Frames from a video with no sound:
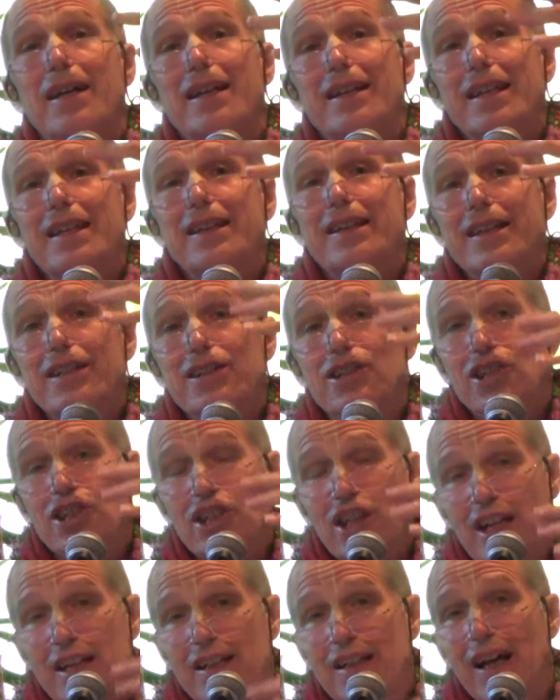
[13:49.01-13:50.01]
that the
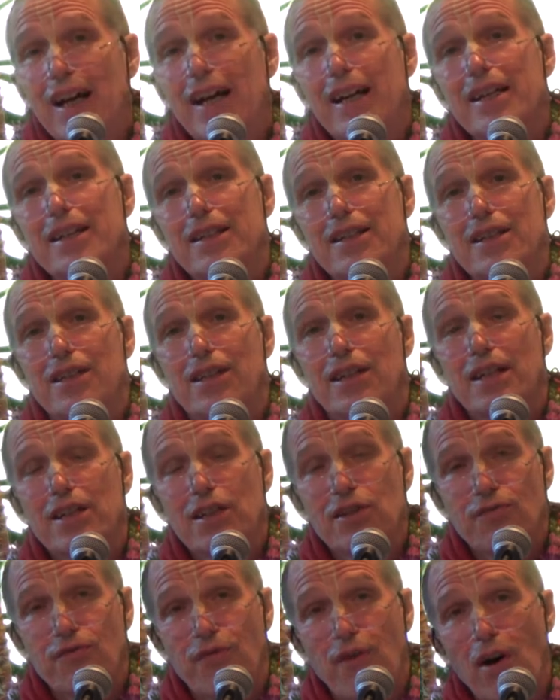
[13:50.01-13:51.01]
chitta is
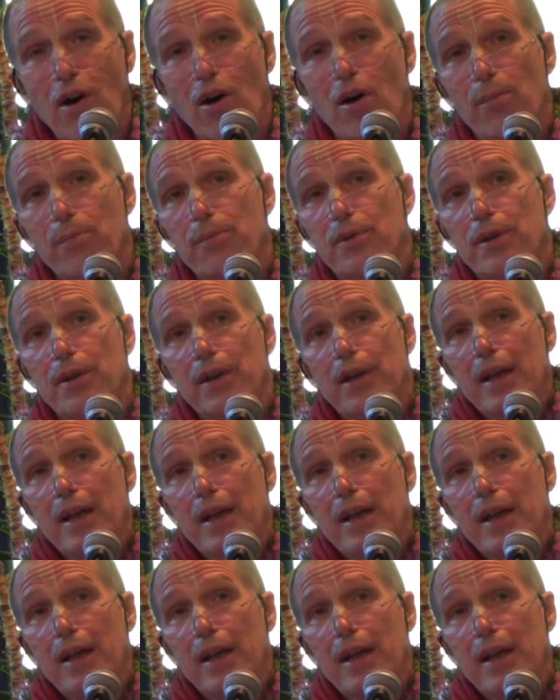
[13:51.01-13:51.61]
transformed,